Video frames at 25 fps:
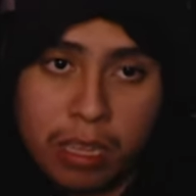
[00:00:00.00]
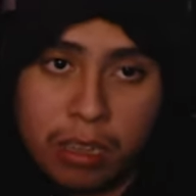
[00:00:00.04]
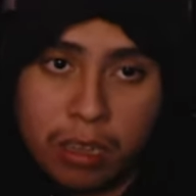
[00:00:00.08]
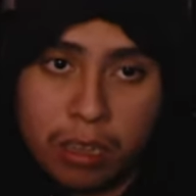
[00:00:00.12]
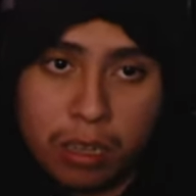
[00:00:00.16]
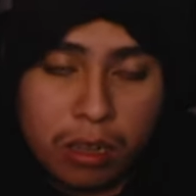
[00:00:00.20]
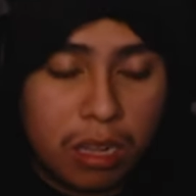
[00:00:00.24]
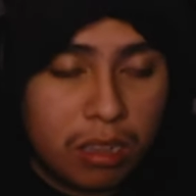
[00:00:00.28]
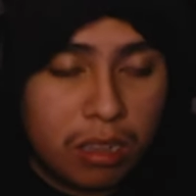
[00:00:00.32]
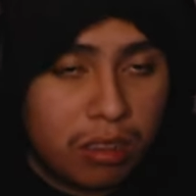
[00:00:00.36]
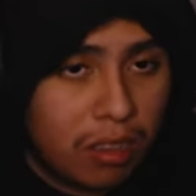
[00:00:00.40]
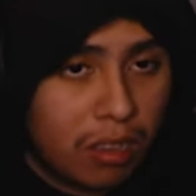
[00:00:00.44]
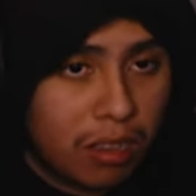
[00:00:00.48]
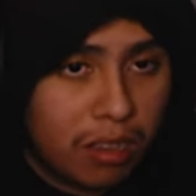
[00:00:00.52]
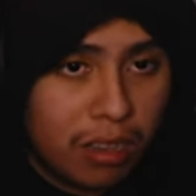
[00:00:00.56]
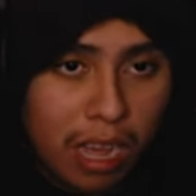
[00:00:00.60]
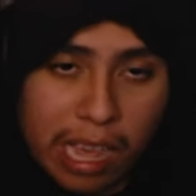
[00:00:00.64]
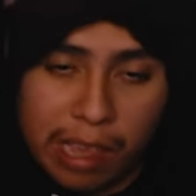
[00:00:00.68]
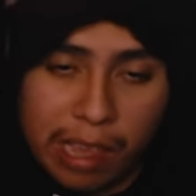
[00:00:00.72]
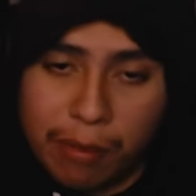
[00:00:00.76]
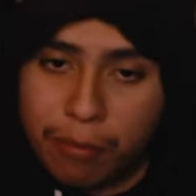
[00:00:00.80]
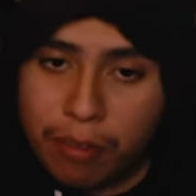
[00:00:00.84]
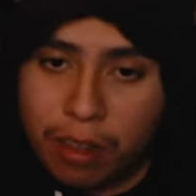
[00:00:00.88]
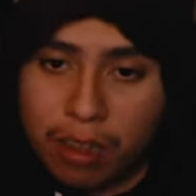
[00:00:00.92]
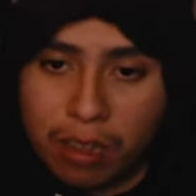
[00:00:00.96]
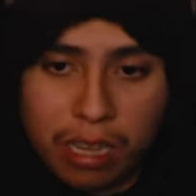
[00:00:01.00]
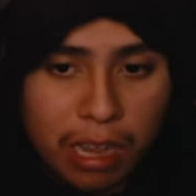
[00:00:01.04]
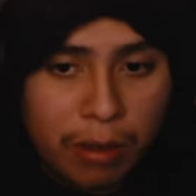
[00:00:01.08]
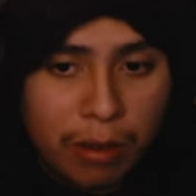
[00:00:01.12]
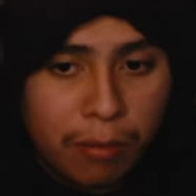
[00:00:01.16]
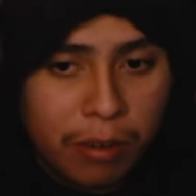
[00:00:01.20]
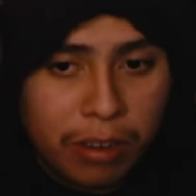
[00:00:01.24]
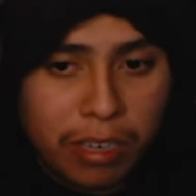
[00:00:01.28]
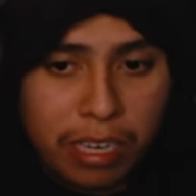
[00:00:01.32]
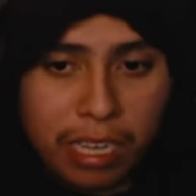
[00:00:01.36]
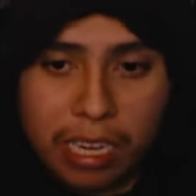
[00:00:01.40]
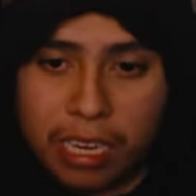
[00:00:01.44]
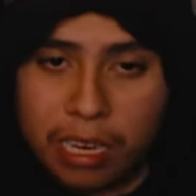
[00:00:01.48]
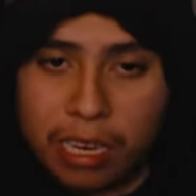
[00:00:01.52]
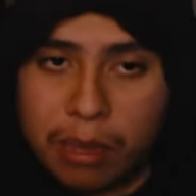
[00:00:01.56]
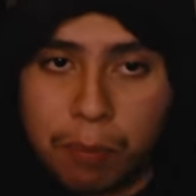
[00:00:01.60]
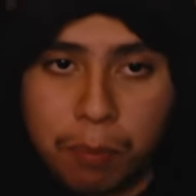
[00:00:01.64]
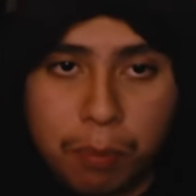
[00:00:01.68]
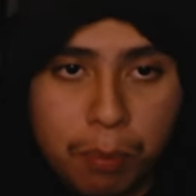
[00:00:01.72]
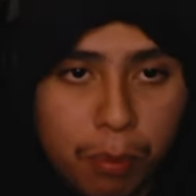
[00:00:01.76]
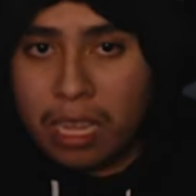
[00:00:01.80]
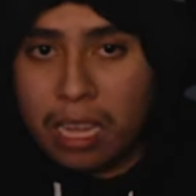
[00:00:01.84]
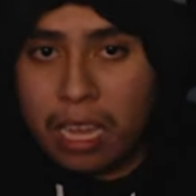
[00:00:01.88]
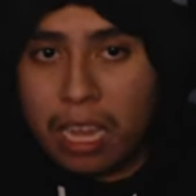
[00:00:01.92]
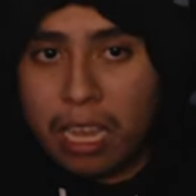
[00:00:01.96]
Cut the knife, cut everything, and then
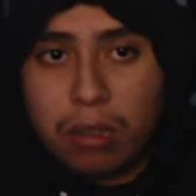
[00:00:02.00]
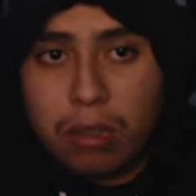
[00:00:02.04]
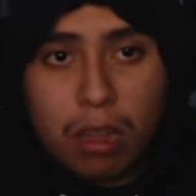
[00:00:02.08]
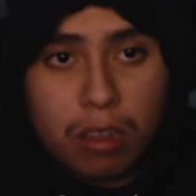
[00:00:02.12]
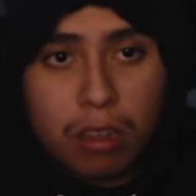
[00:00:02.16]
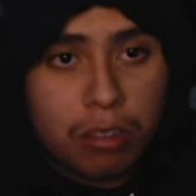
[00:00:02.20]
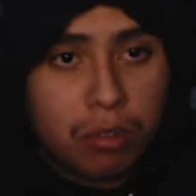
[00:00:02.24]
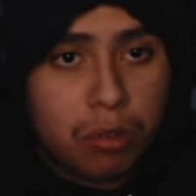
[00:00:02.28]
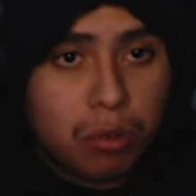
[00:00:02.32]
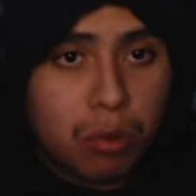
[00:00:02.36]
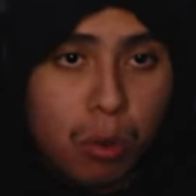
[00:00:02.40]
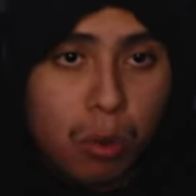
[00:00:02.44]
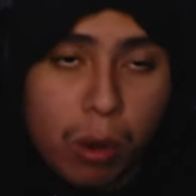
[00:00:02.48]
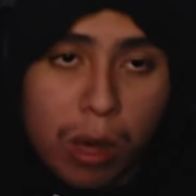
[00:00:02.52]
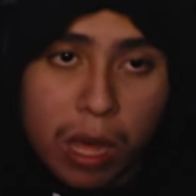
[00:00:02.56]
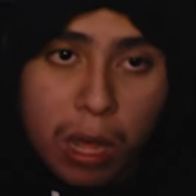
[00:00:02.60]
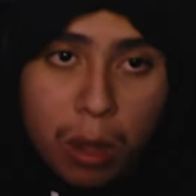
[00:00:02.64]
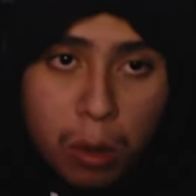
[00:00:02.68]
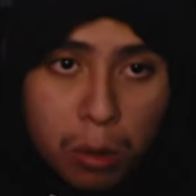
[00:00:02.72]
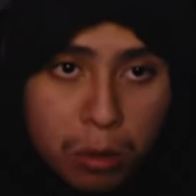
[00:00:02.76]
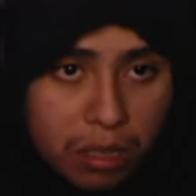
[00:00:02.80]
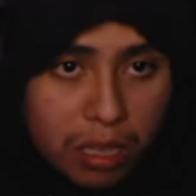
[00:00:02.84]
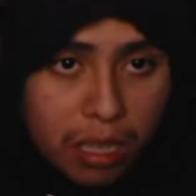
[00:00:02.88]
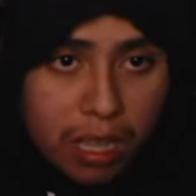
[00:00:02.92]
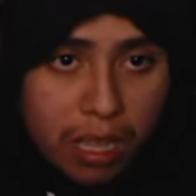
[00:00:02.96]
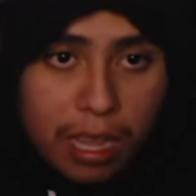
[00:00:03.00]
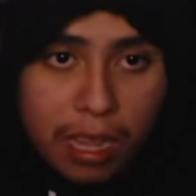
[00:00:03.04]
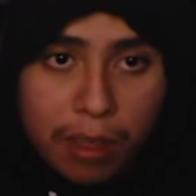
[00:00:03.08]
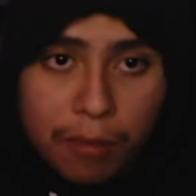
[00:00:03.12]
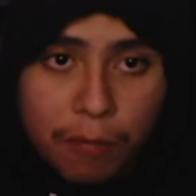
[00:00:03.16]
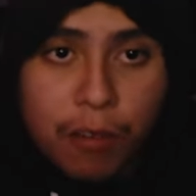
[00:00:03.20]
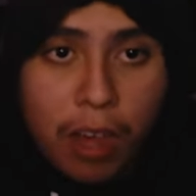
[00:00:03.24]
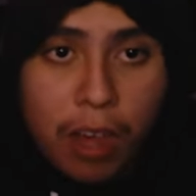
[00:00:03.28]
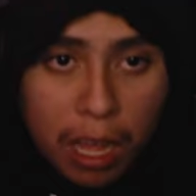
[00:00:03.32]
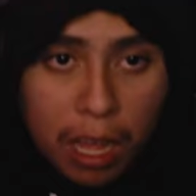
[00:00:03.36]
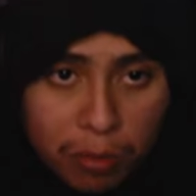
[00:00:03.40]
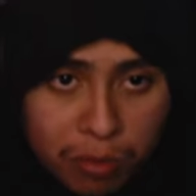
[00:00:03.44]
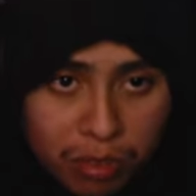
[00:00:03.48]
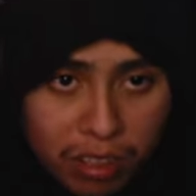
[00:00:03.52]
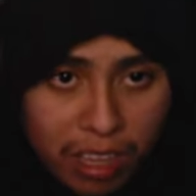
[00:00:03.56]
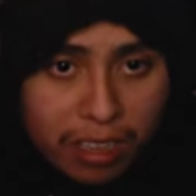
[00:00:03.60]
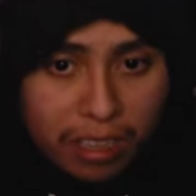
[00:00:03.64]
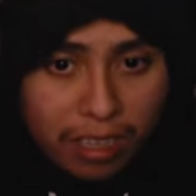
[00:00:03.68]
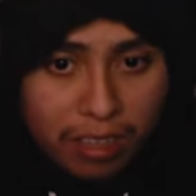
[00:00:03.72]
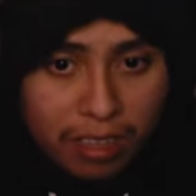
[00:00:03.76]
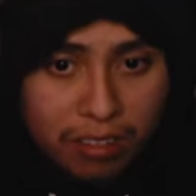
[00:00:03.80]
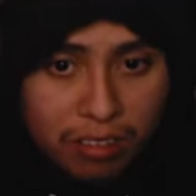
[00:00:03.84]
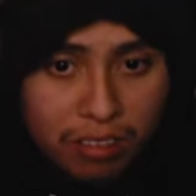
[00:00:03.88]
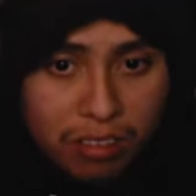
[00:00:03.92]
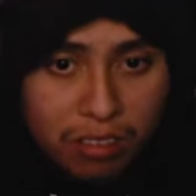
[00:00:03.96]
boom. He lost two health in five
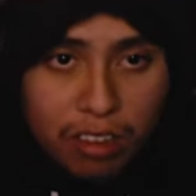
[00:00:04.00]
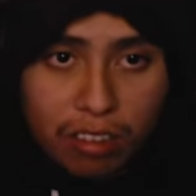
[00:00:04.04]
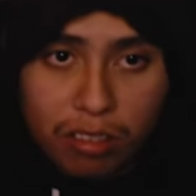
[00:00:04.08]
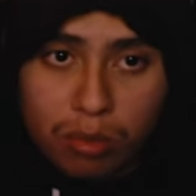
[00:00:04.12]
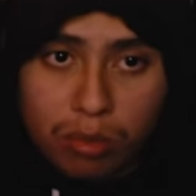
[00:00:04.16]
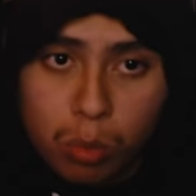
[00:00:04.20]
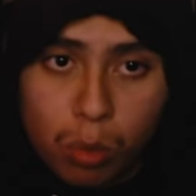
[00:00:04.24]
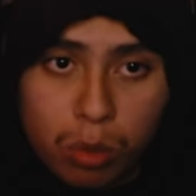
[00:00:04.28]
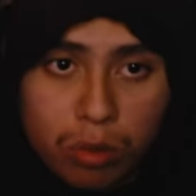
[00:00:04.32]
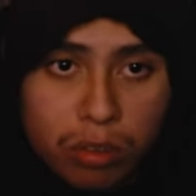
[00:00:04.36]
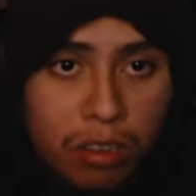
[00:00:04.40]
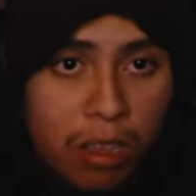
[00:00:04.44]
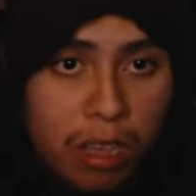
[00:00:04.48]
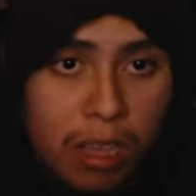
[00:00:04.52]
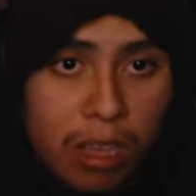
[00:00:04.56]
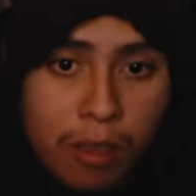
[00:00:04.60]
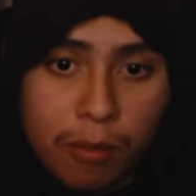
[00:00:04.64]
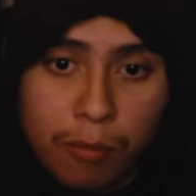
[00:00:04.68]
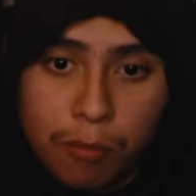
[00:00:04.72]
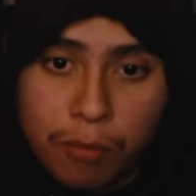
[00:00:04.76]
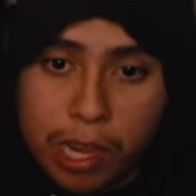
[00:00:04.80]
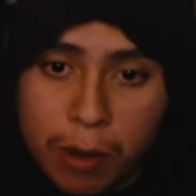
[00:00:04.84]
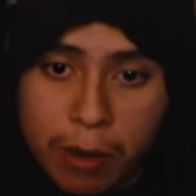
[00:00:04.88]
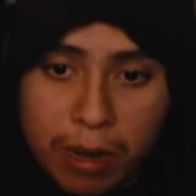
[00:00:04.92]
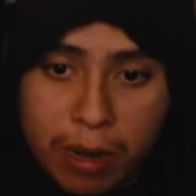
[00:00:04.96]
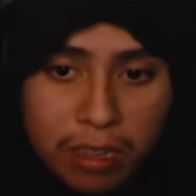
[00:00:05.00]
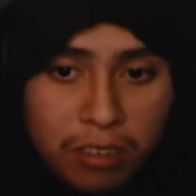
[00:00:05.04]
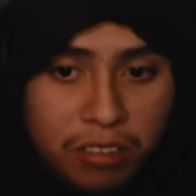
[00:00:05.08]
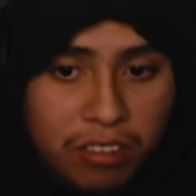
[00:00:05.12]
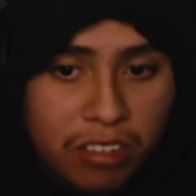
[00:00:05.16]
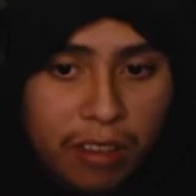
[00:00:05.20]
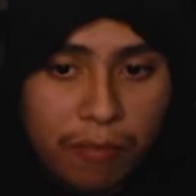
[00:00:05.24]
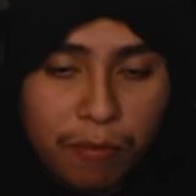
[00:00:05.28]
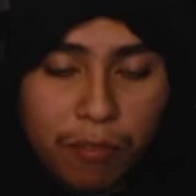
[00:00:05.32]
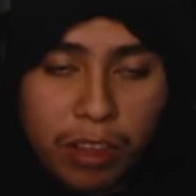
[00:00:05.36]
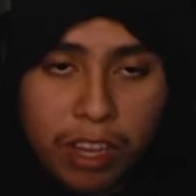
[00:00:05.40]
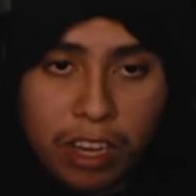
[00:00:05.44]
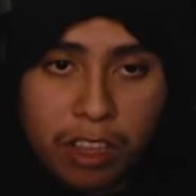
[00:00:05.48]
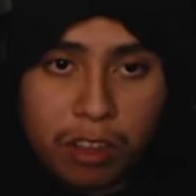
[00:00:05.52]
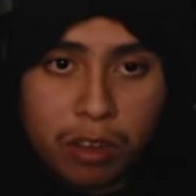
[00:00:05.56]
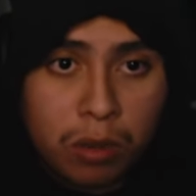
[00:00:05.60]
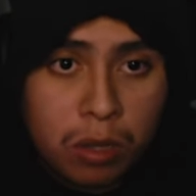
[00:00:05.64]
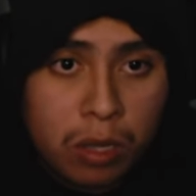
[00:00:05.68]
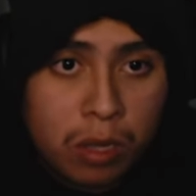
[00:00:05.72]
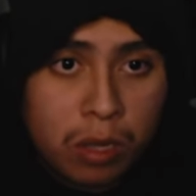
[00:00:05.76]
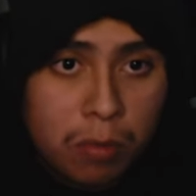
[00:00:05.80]
seconds. This was very insane video.